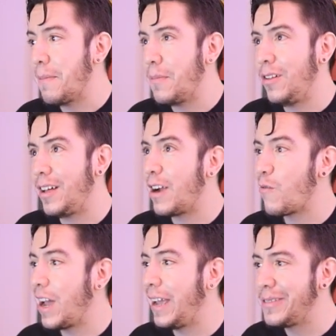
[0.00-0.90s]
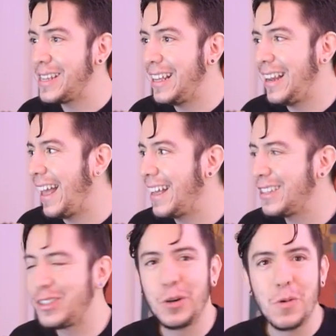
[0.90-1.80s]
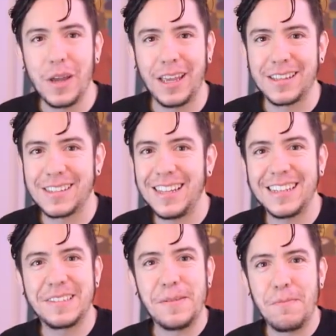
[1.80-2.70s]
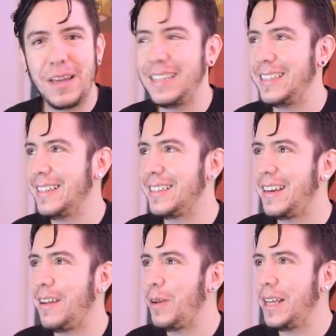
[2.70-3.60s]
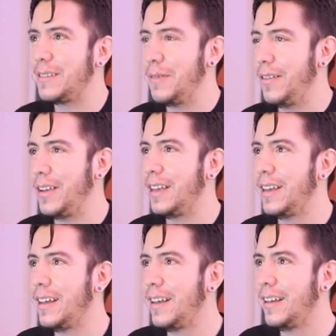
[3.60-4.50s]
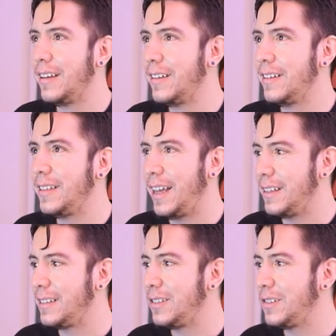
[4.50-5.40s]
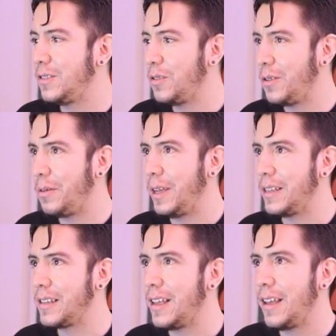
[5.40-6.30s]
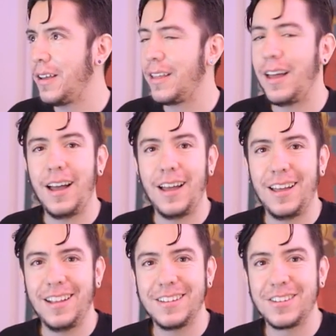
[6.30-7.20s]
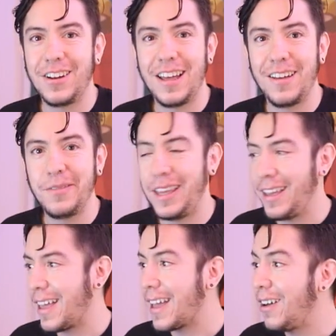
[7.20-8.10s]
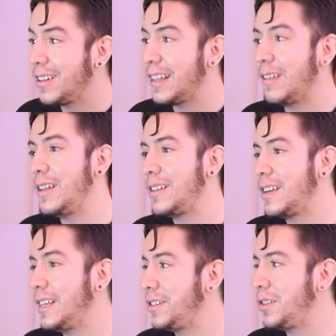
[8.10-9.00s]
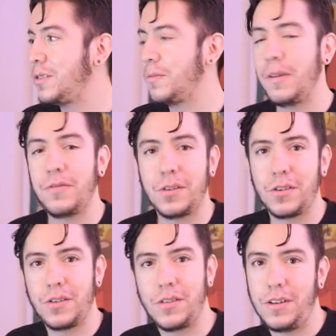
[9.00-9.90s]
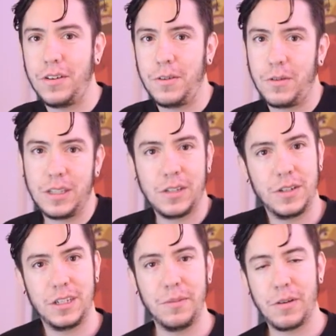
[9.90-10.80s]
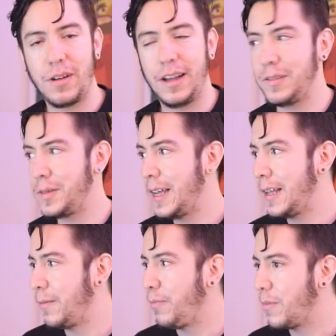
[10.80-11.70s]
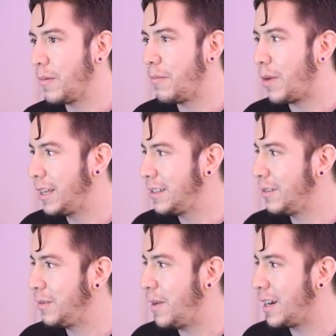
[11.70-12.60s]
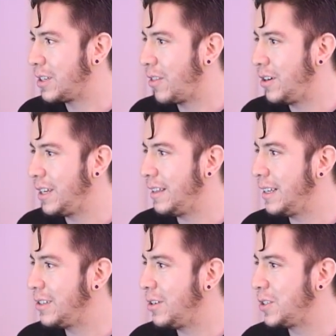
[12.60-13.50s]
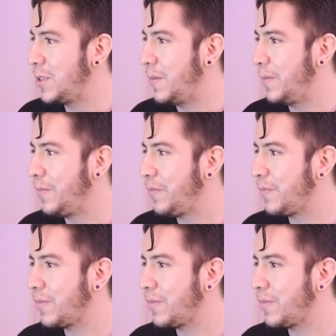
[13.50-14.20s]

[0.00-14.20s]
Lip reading: Campbell arrives in like 2 weeks. That's amazing. 3 weeks maybe. Yes, 2-3 weeks. And it's gonna be hanging out at the Blender Institute before the rest of the team arrives. Brecht on March 30. That's awesome.